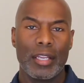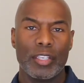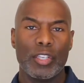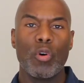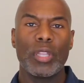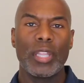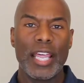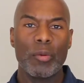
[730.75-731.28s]

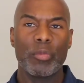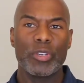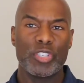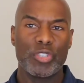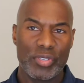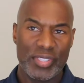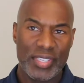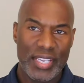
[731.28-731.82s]
Don't let what
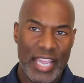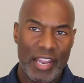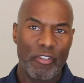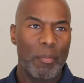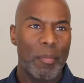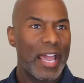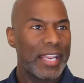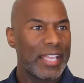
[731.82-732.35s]
you see
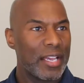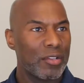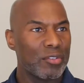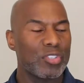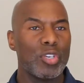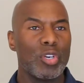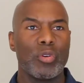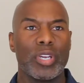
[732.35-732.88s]
everybody
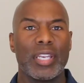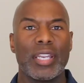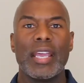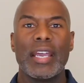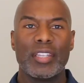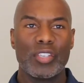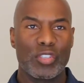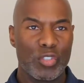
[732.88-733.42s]
else doing,
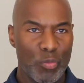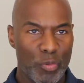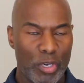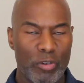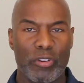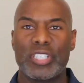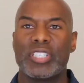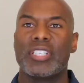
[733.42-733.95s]
the super
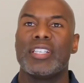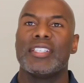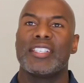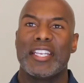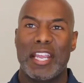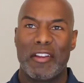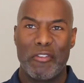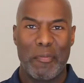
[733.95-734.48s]
Christians
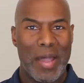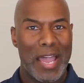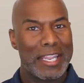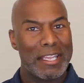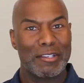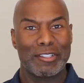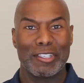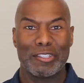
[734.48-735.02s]
and
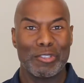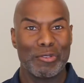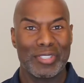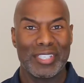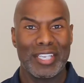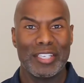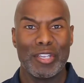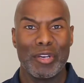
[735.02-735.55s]
everybody else that you
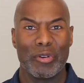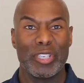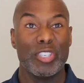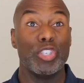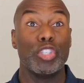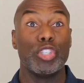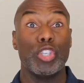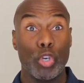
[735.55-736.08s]
see
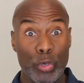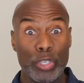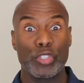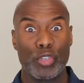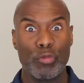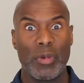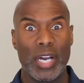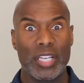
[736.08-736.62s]
doing
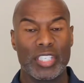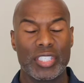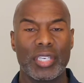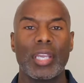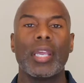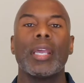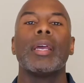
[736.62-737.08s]
too much.